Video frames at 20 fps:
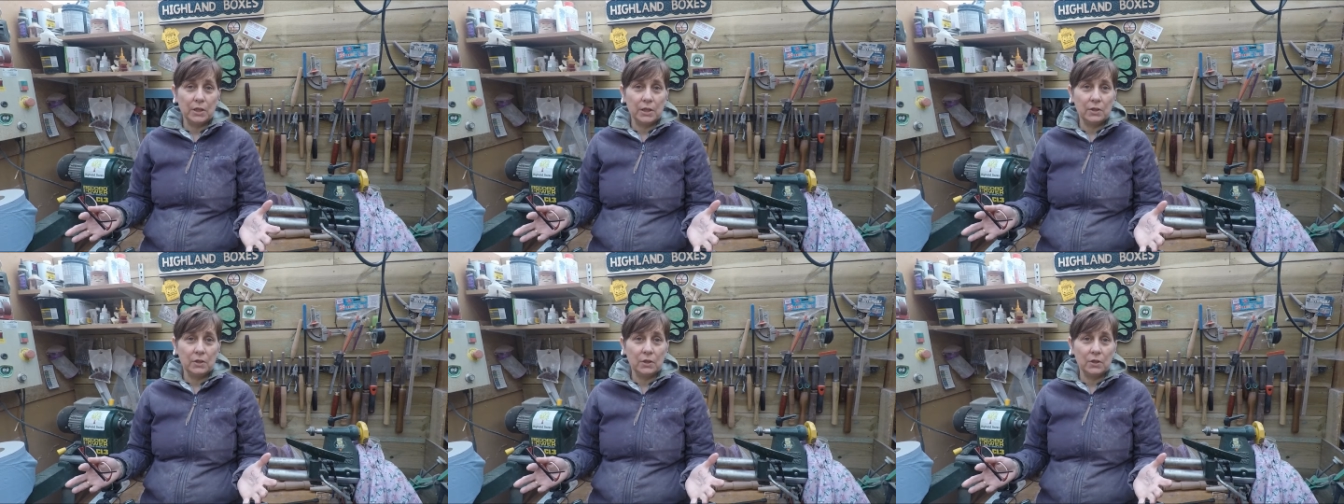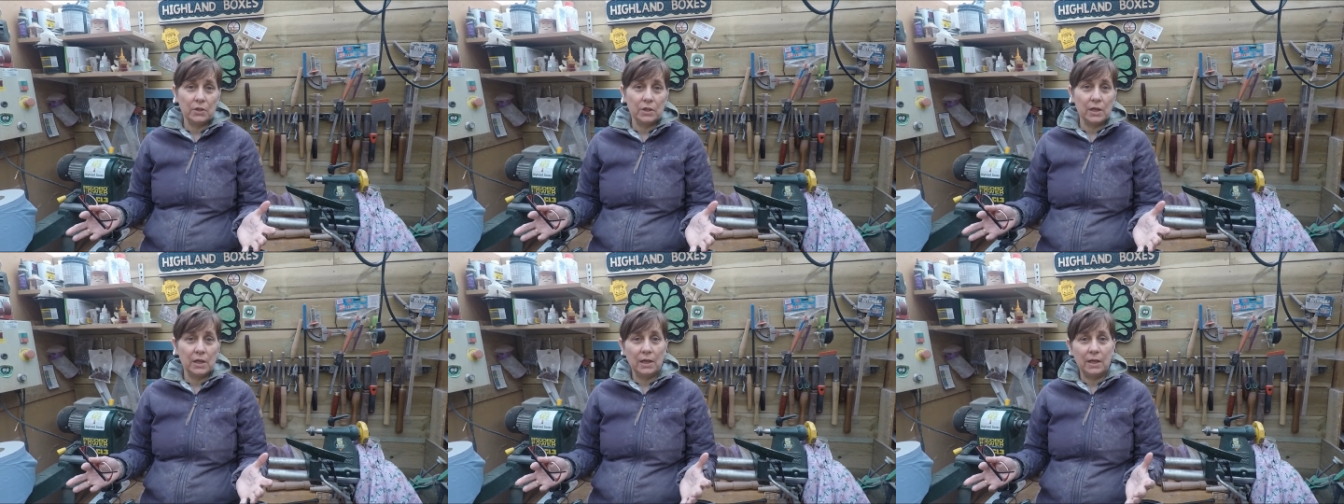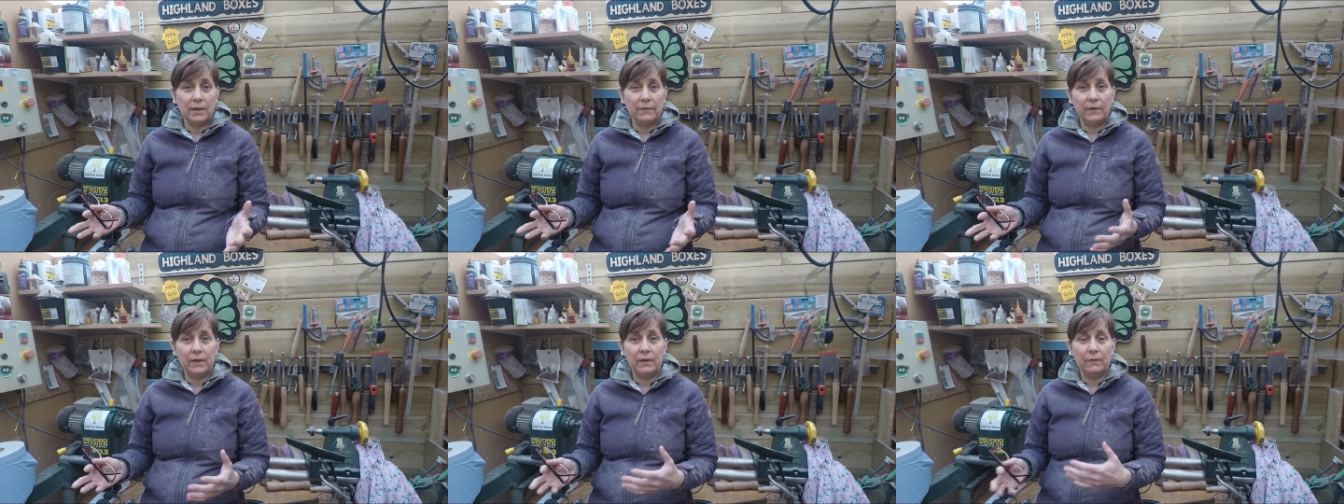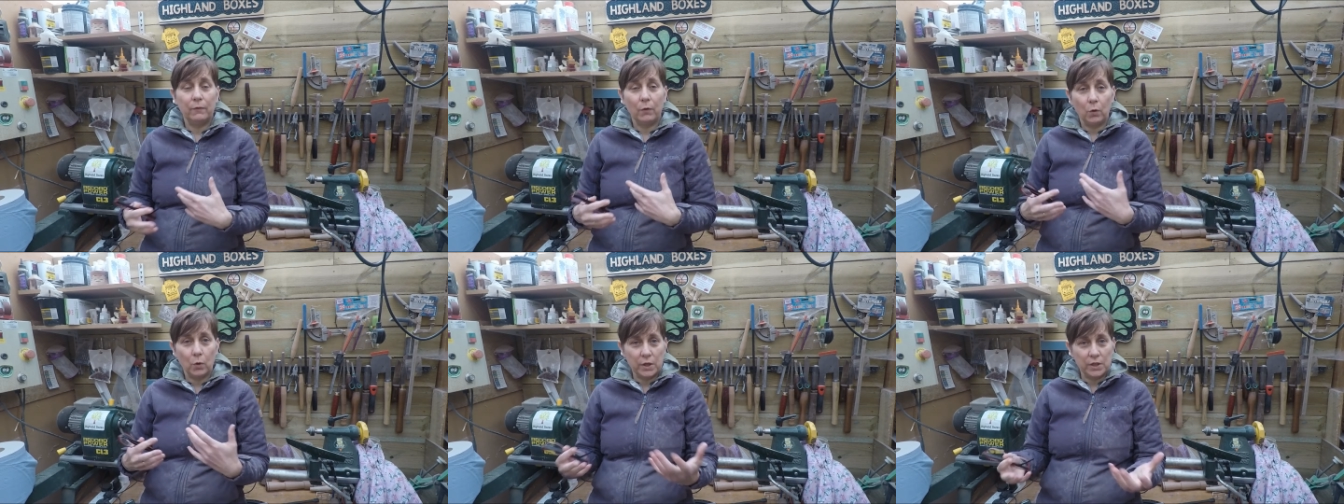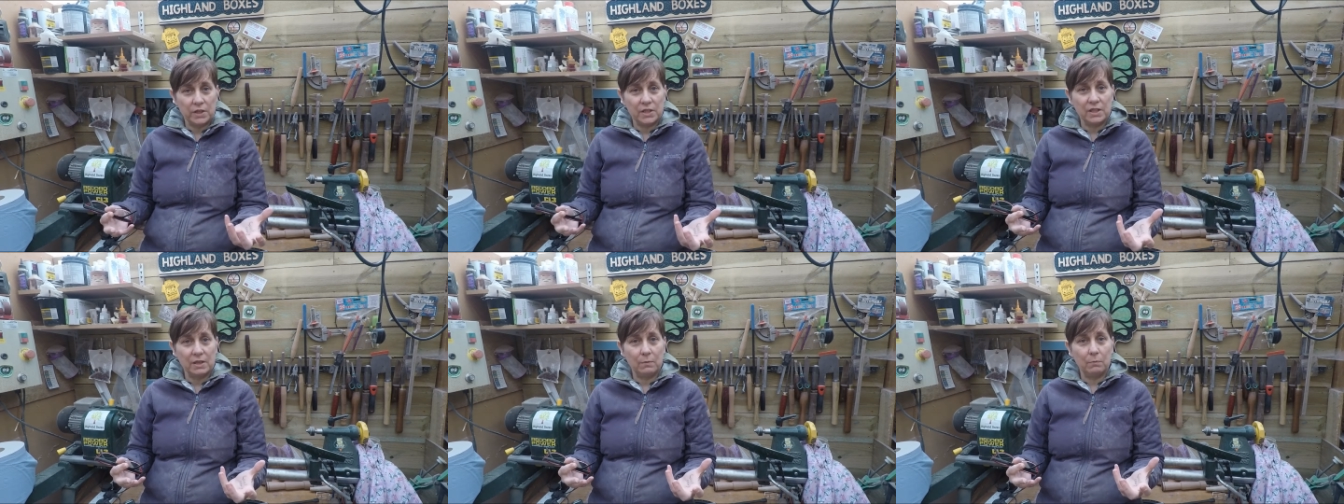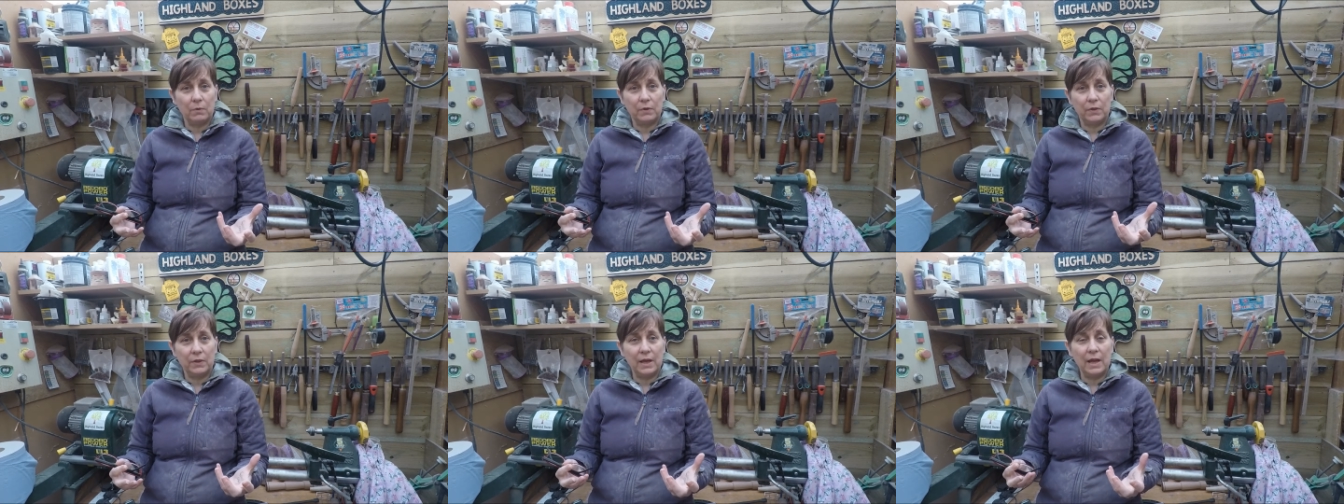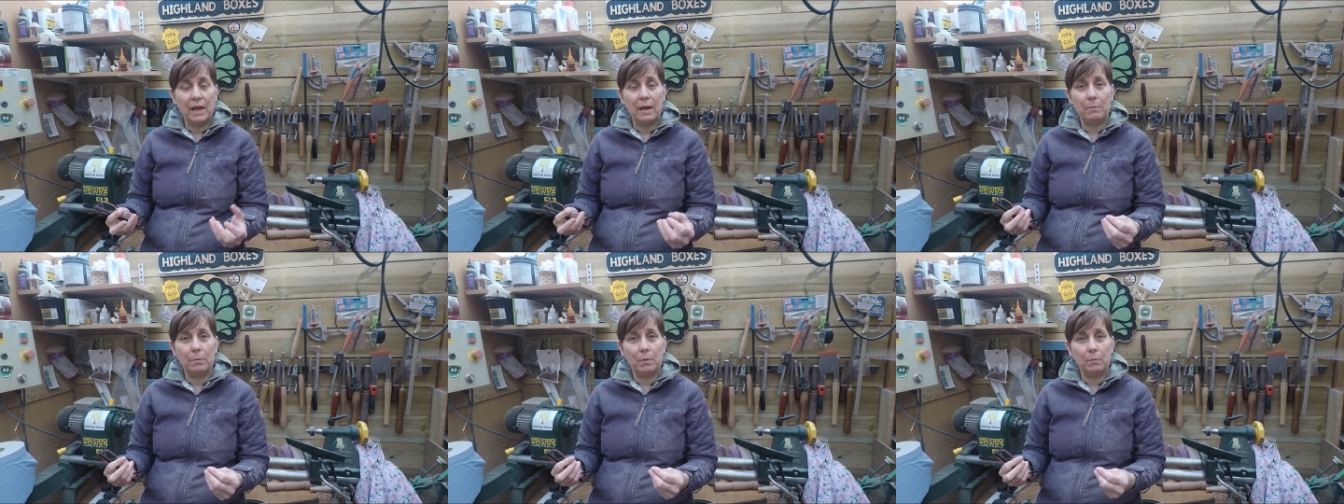it doesn't leave any voids in with the
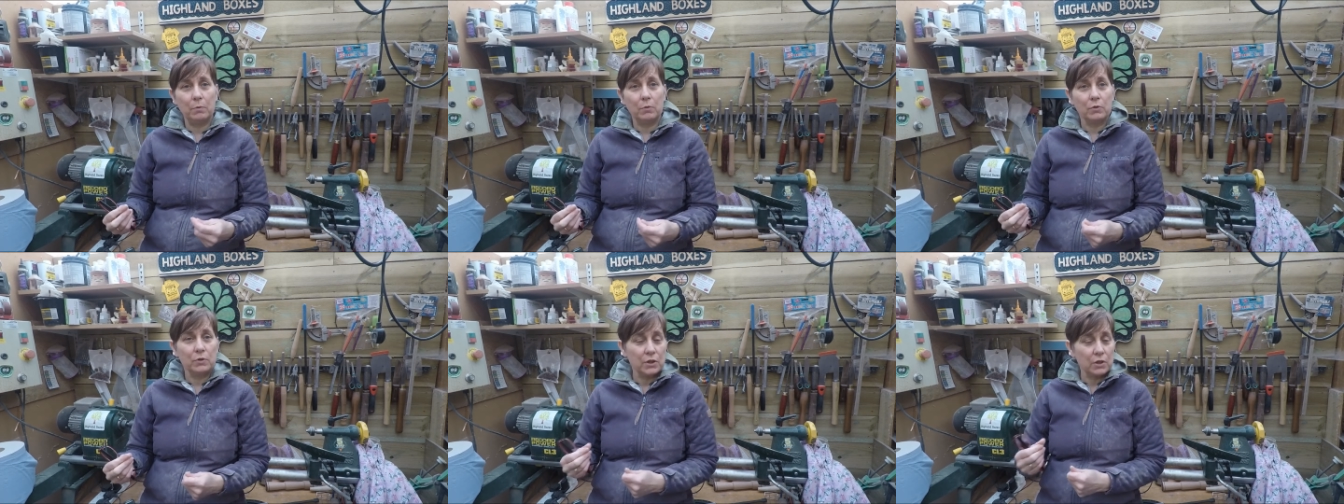air bubbles.